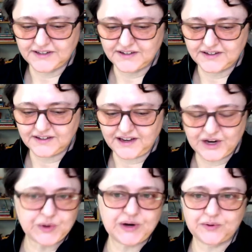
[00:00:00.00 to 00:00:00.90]
I
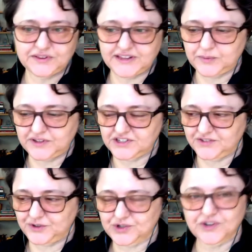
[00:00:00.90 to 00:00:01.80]
agree with like Melissa,
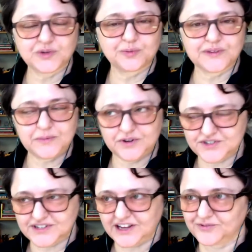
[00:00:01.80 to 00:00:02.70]
if you start to blame
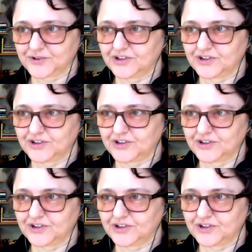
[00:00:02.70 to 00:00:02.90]
yourself,